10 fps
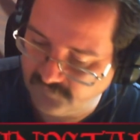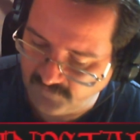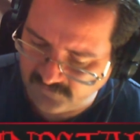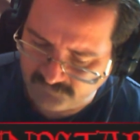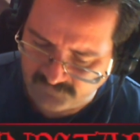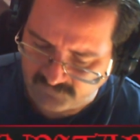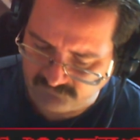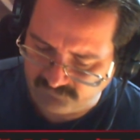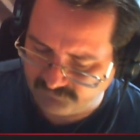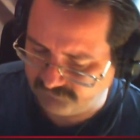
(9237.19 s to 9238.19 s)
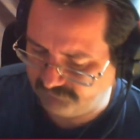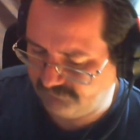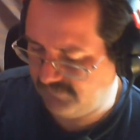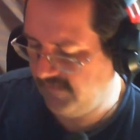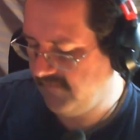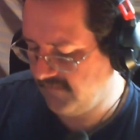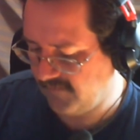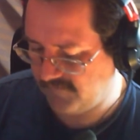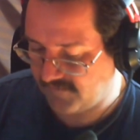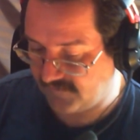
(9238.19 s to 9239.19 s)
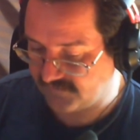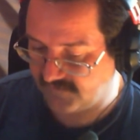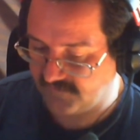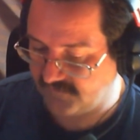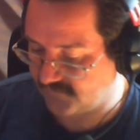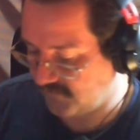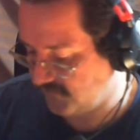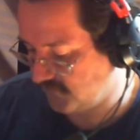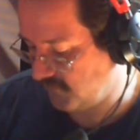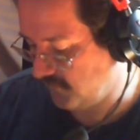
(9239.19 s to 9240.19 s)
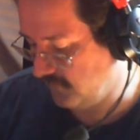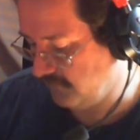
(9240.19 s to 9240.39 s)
Well, maybe not, because it is also